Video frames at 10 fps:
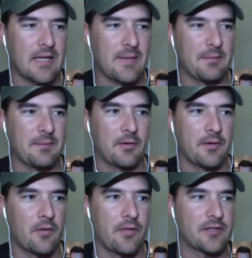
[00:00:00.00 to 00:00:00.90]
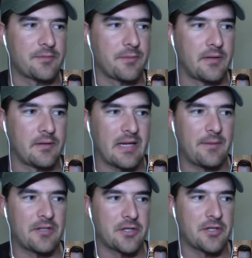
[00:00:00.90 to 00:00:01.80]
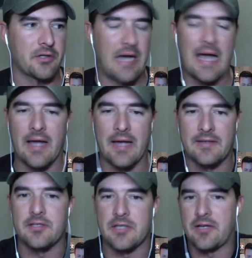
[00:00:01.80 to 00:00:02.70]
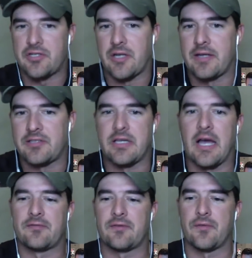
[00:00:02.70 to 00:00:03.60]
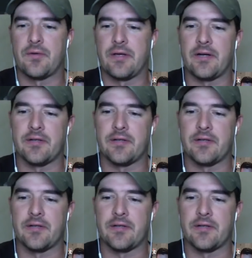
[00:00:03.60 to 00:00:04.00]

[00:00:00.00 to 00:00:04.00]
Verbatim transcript: of people don't know this, but like I mentioned earlier, I, I did I shot STIs for three years.